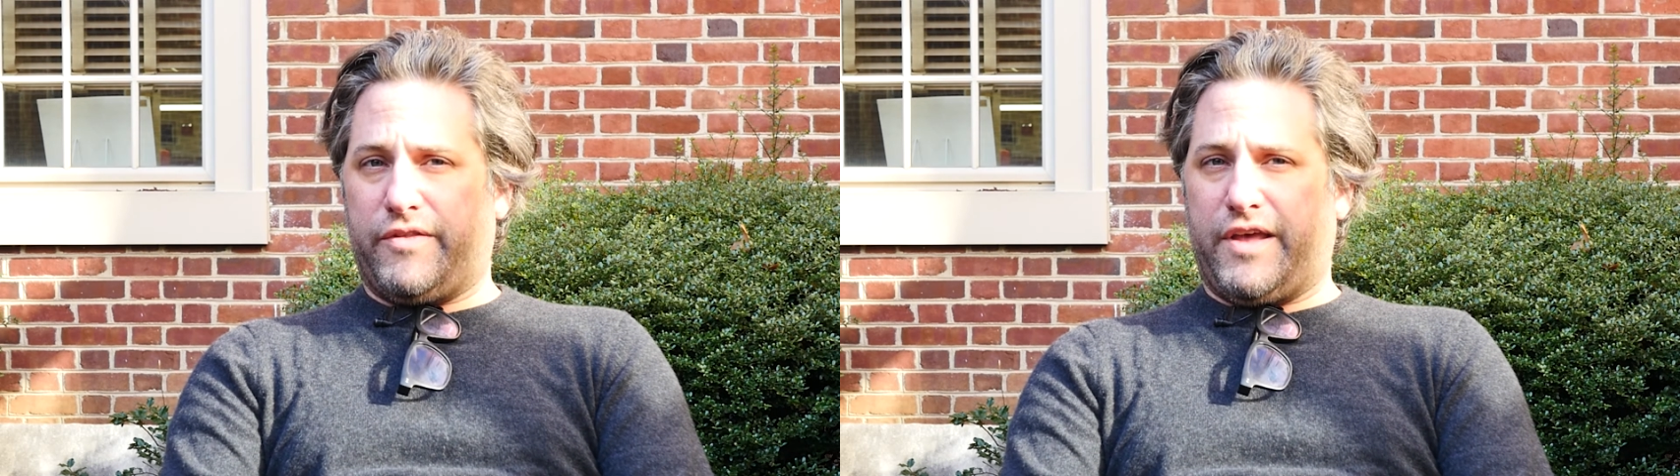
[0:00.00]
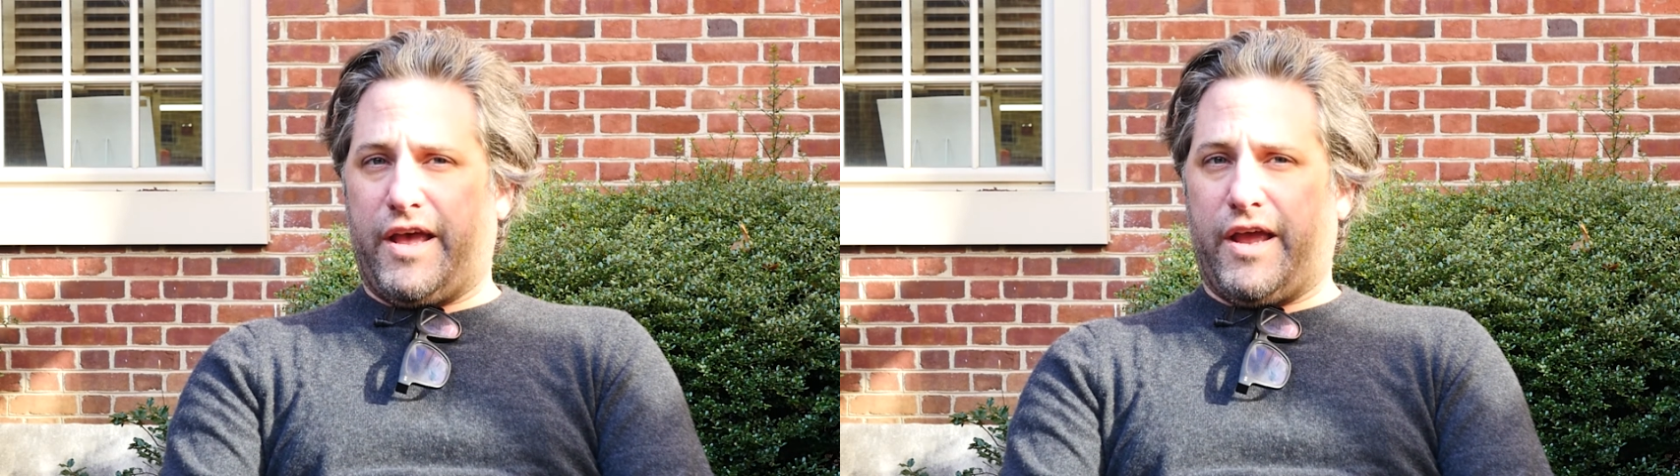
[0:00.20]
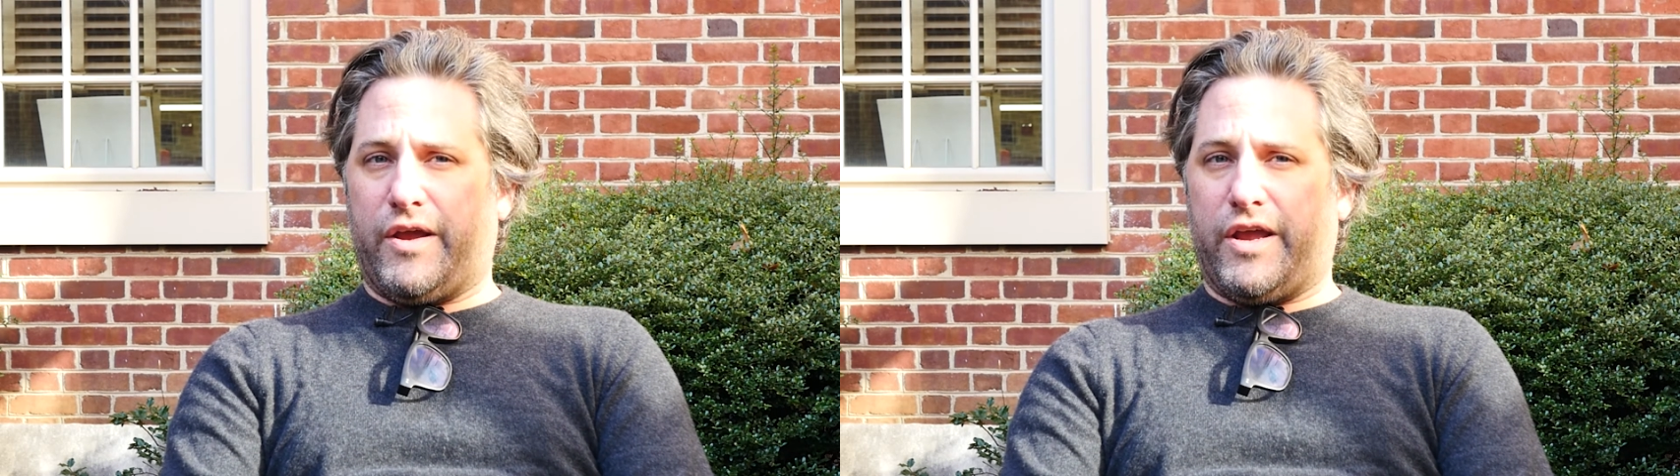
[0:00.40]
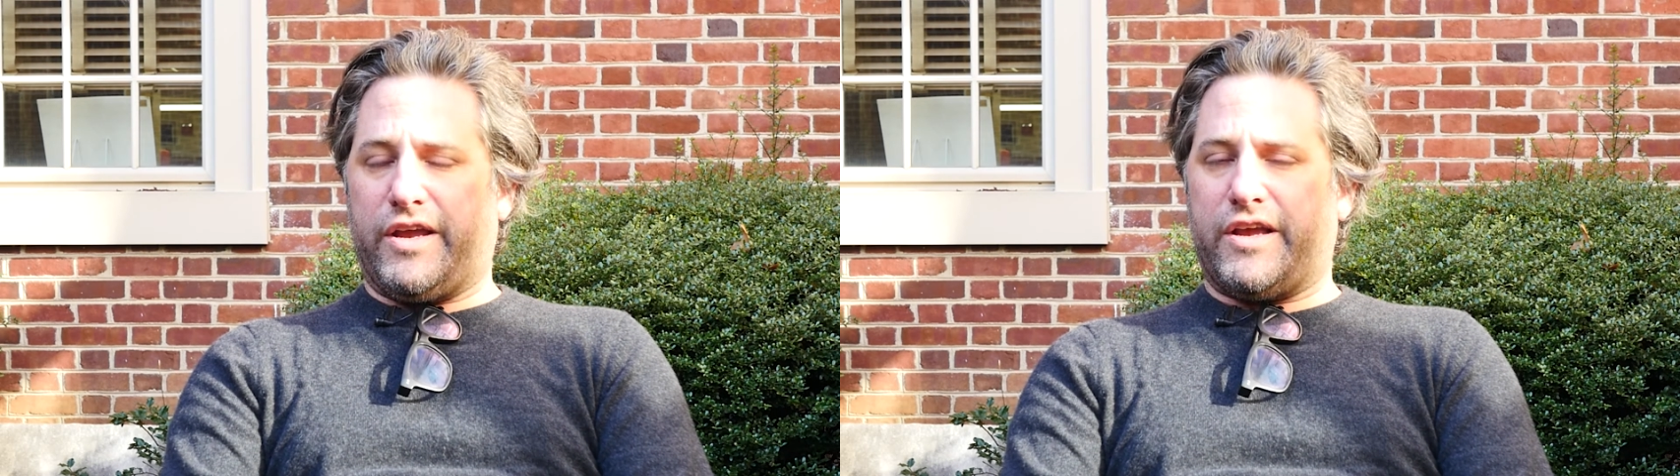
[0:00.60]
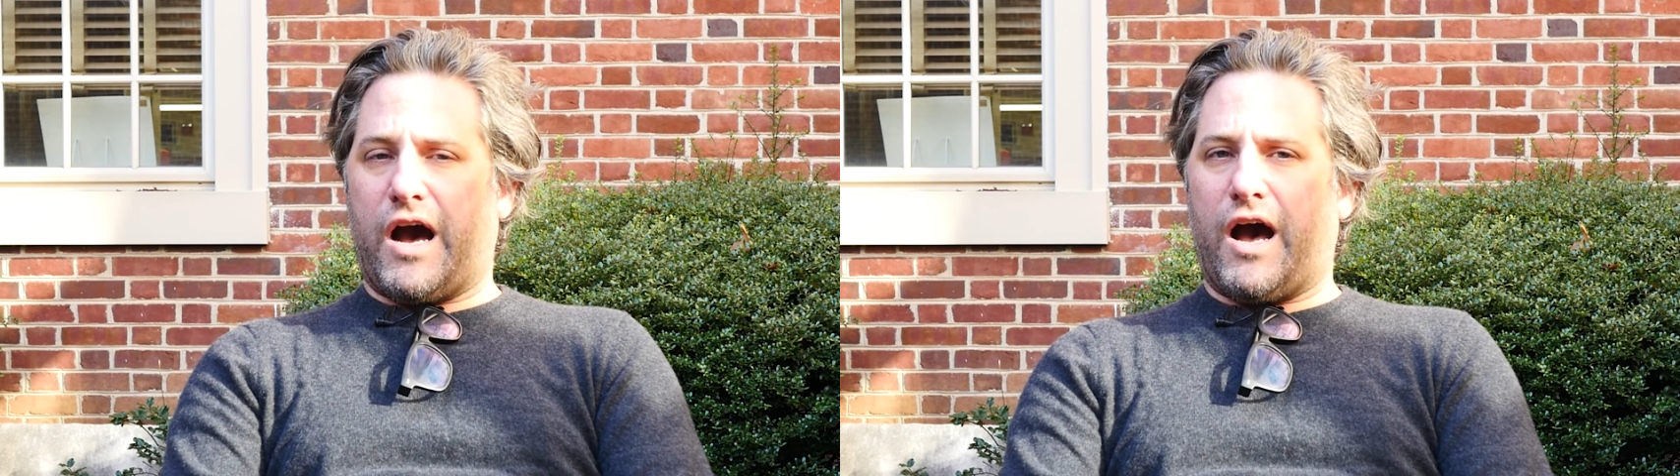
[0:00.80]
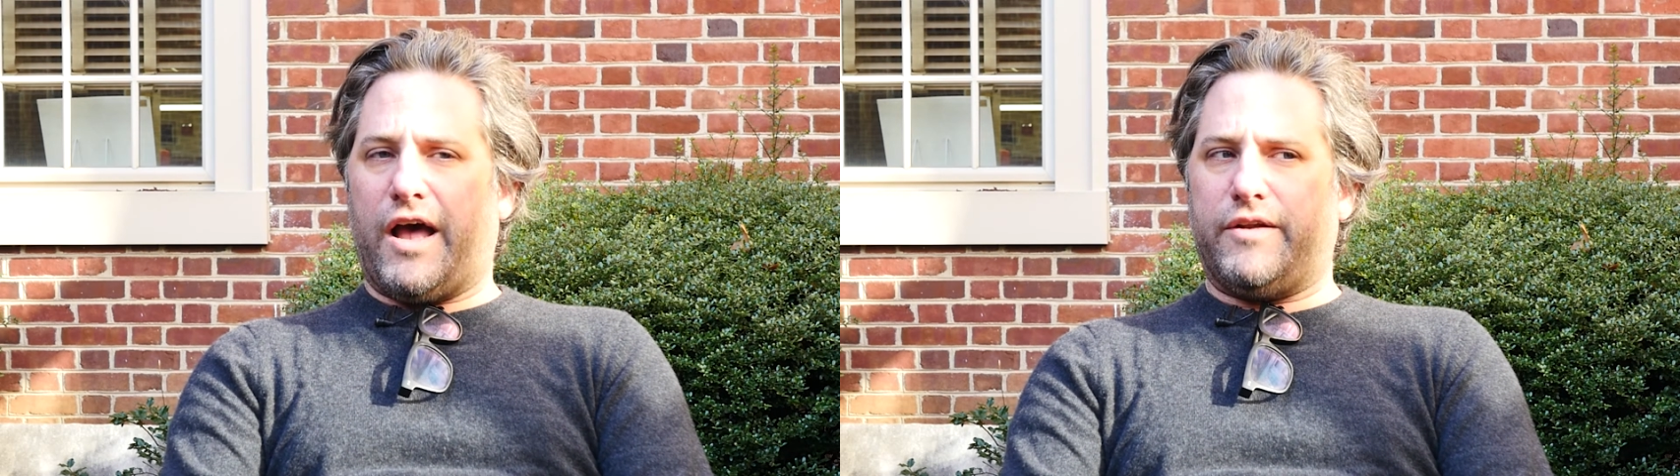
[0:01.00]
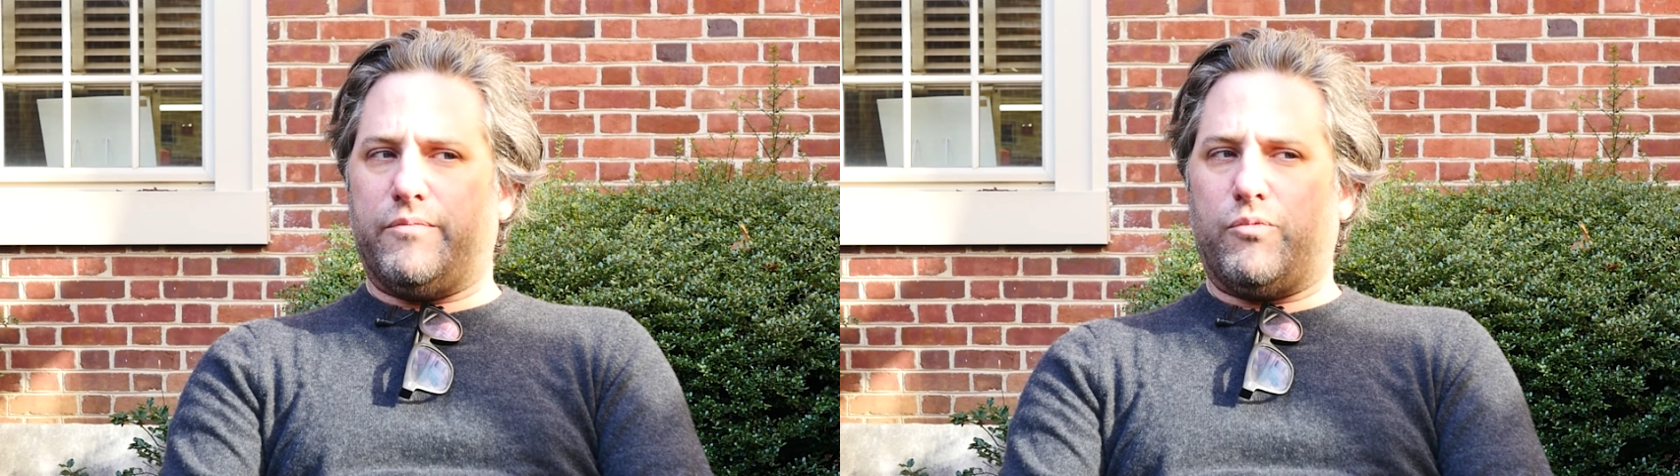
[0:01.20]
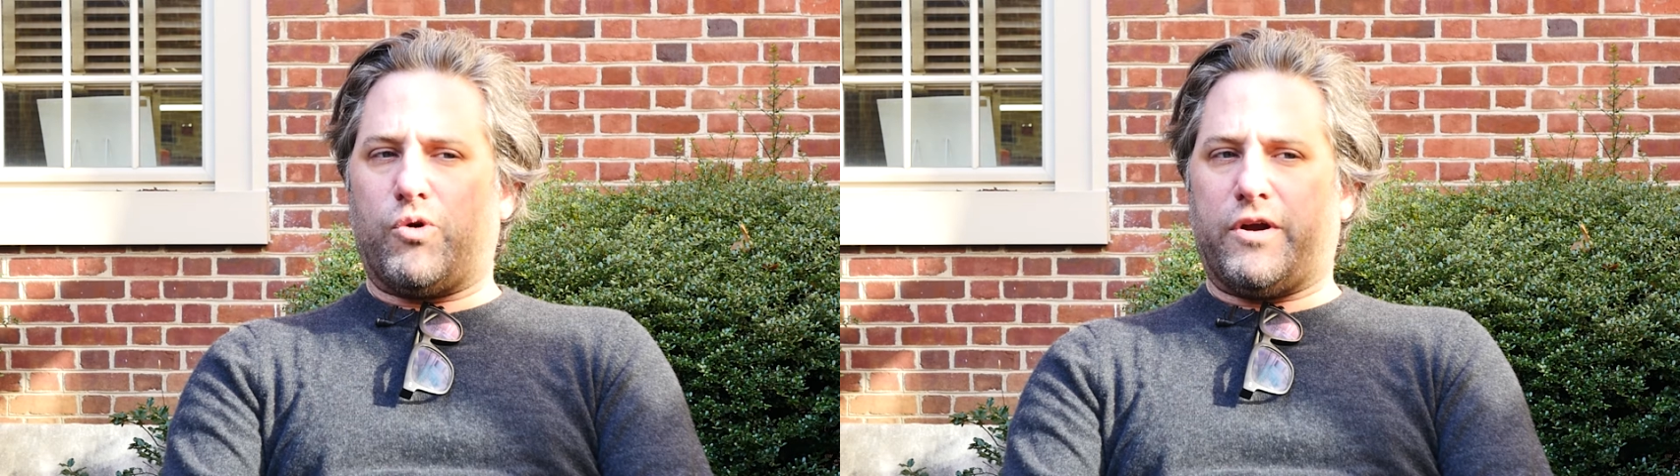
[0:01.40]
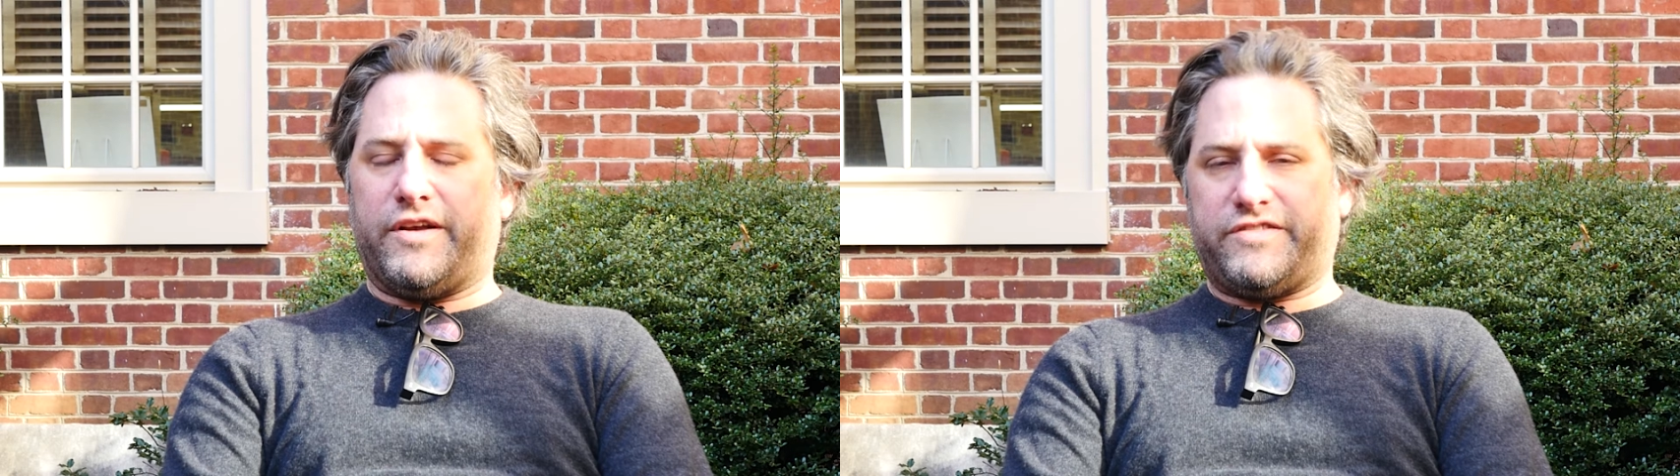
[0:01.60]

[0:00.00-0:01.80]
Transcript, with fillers: they got more